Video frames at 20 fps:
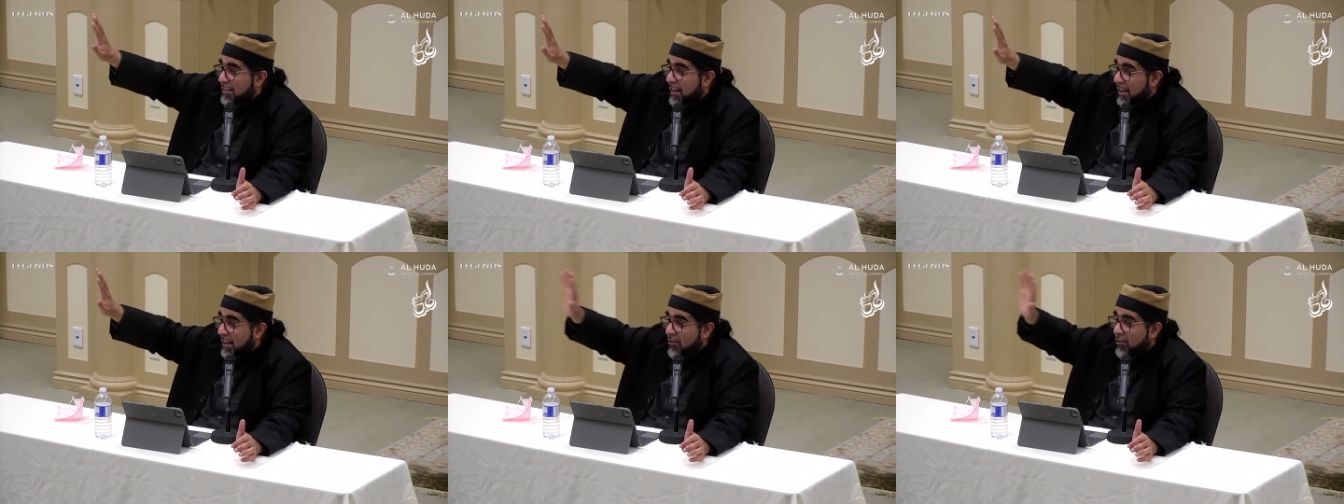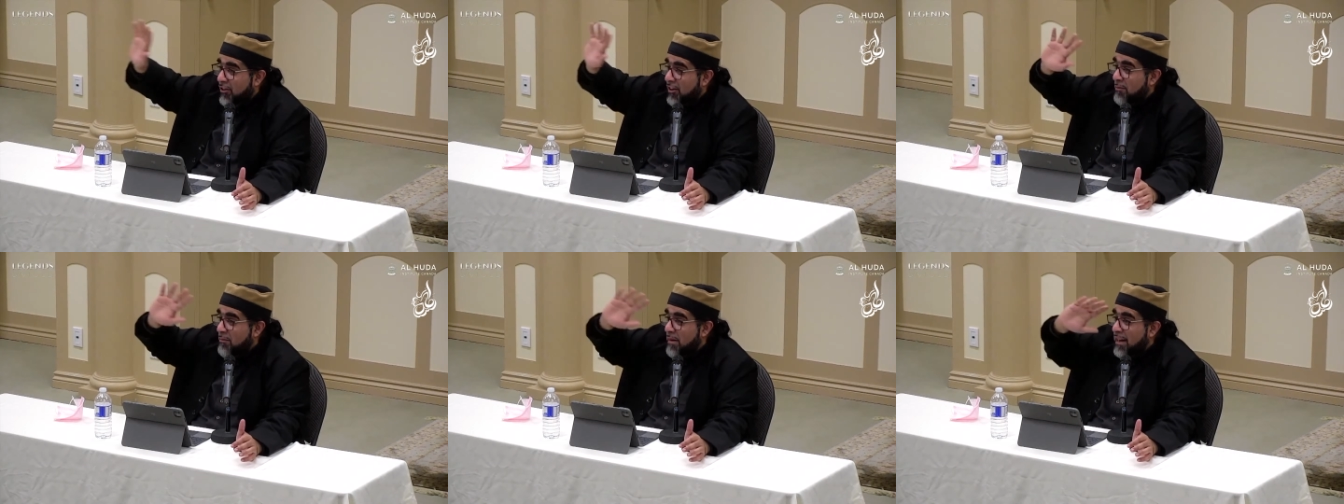Like you
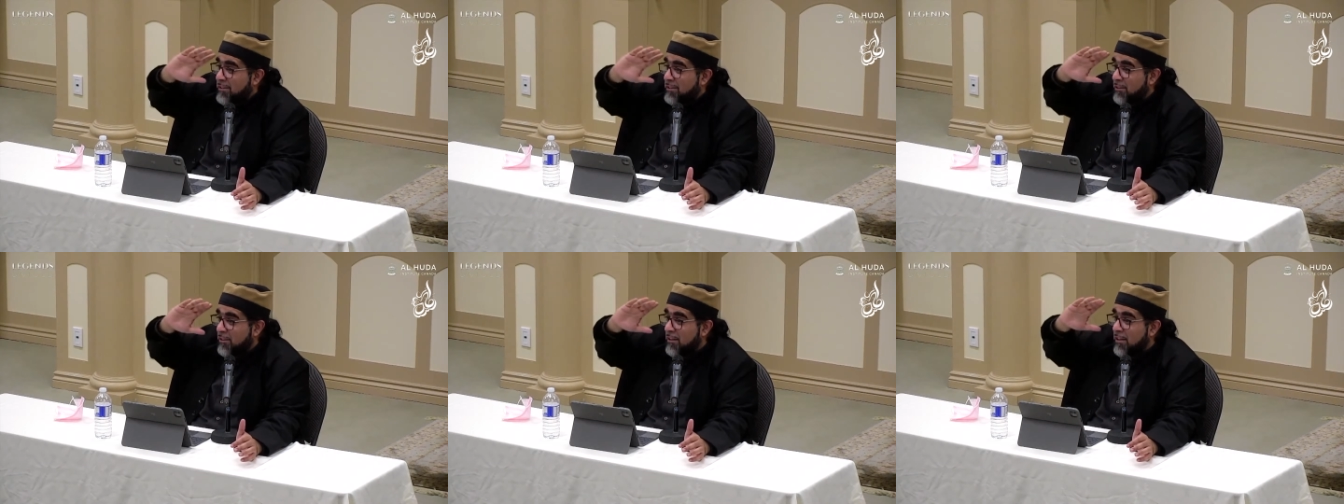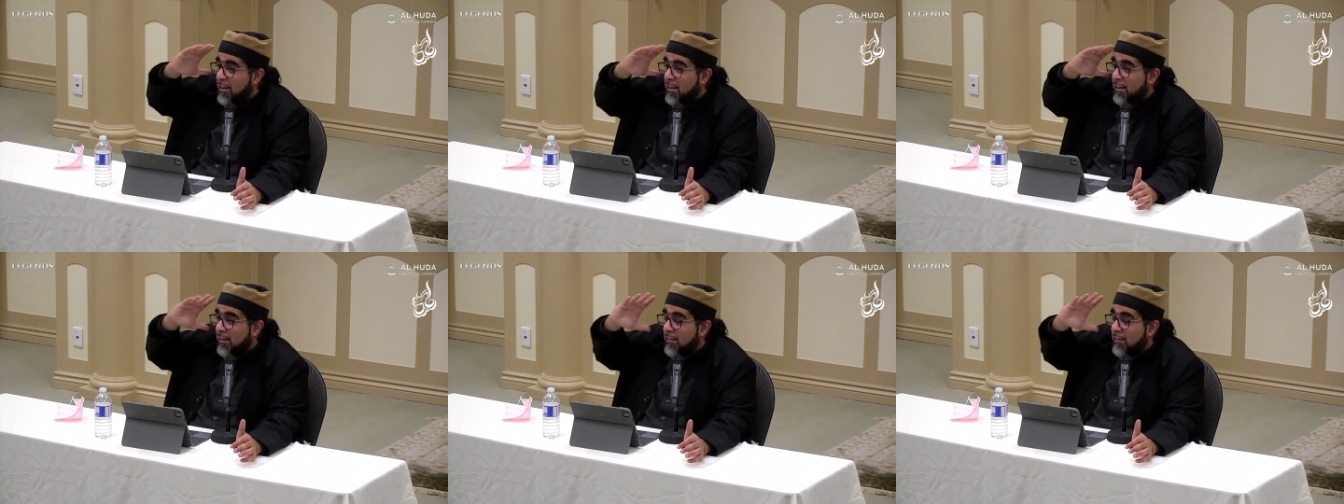can imagine
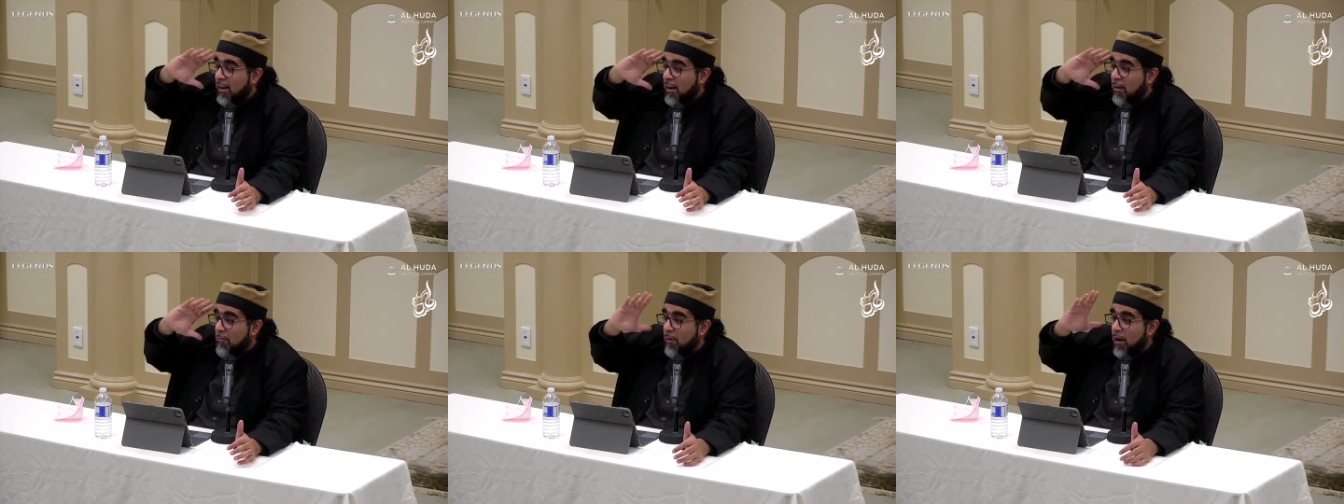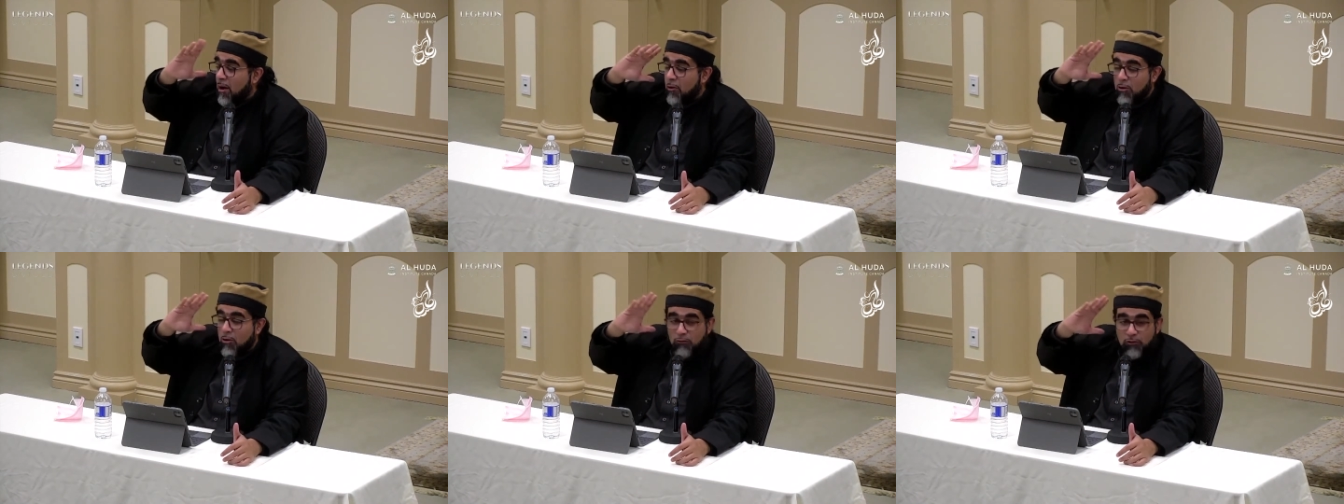the
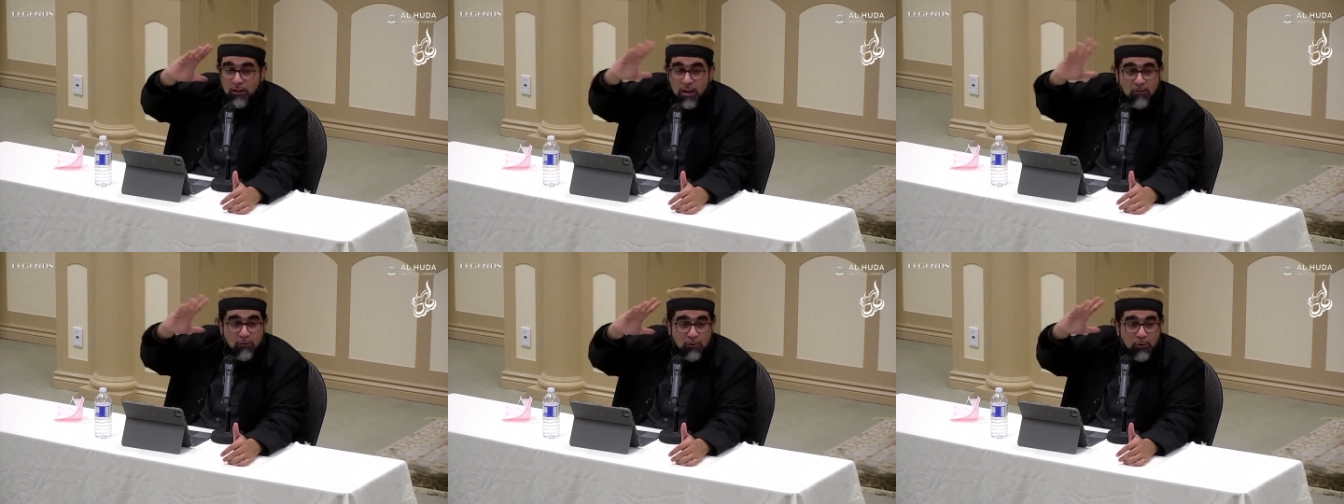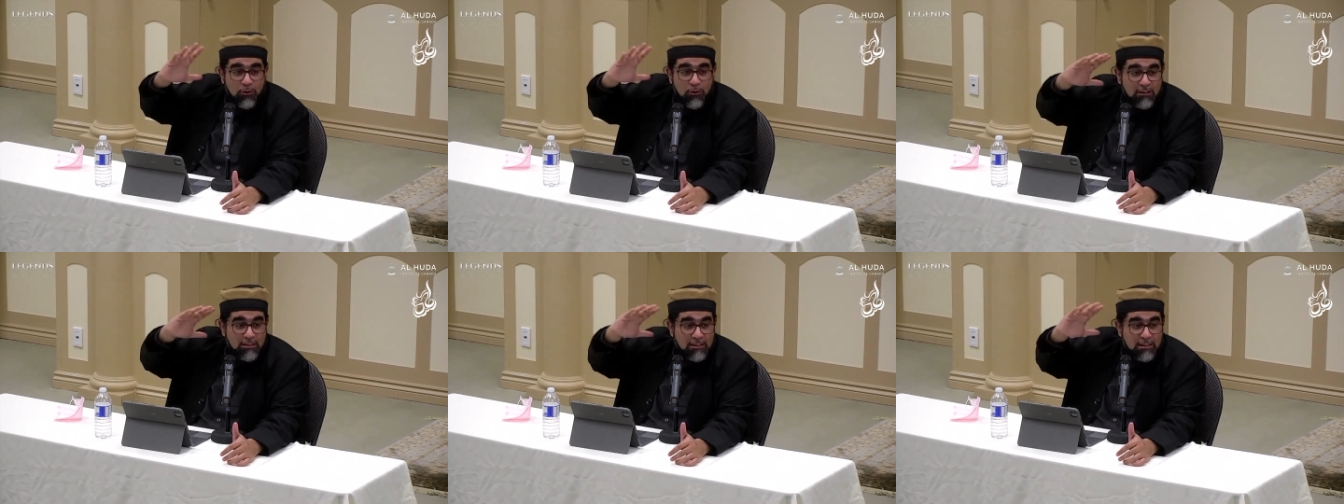amount of
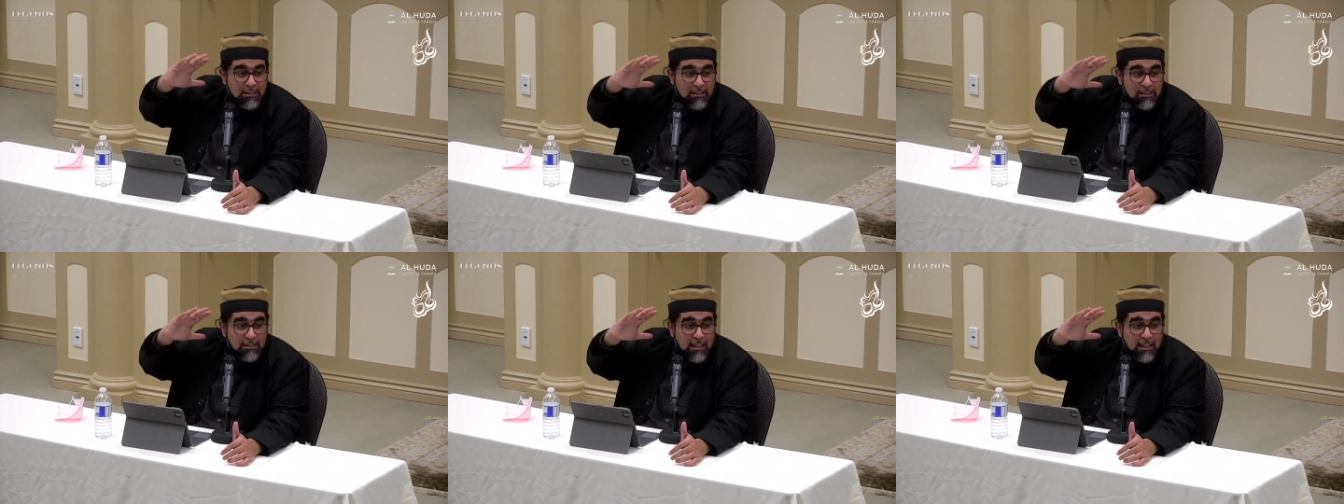influence